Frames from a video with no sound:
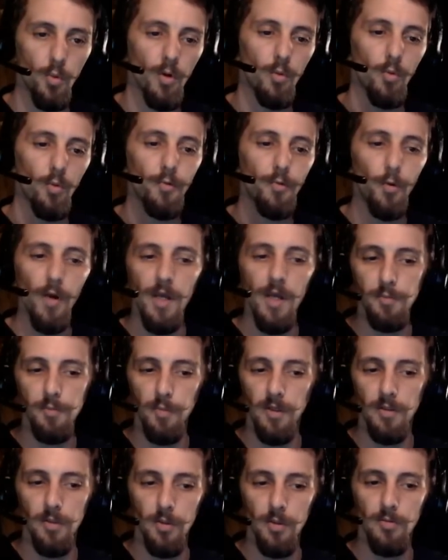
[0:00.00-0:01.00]
Well, with
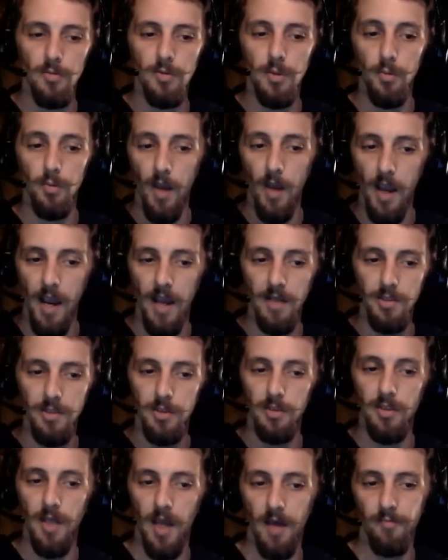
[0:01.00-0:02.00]
Grasping Dunes, you
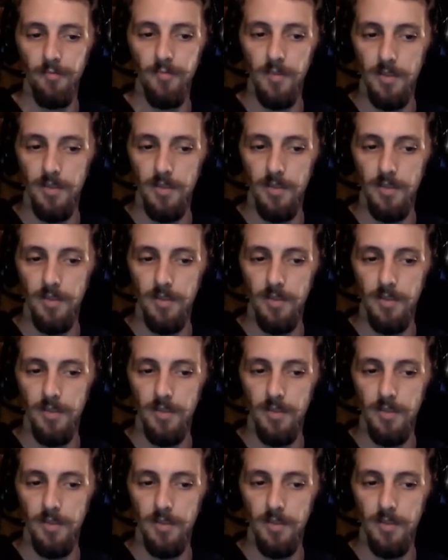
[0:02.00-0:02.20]
actually have